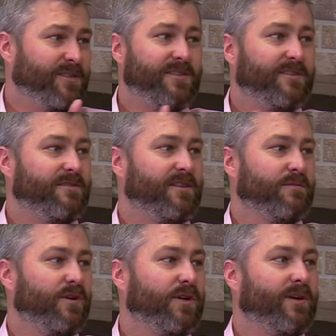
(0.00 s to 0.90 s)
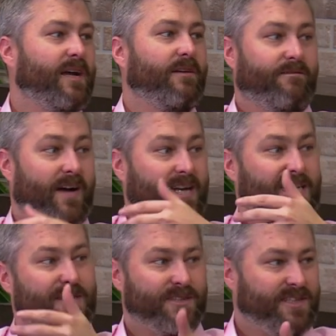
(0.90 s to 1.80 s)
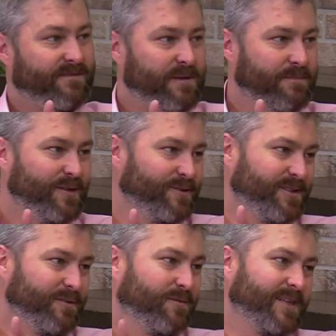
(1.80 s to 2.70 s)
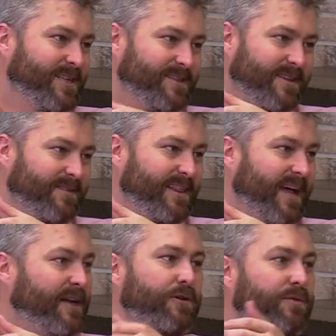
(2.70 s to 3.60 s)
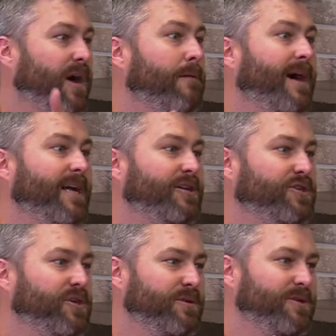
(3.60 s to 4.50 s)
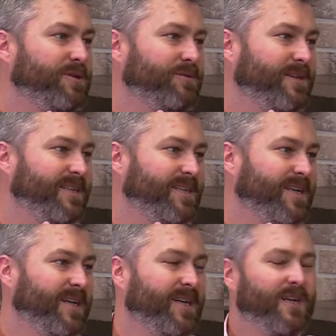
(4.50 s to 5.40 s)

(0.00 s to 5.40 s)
This is them going mm. out and finding specific barrels in the warehouse that they liked or thought might contribute to it. Wow.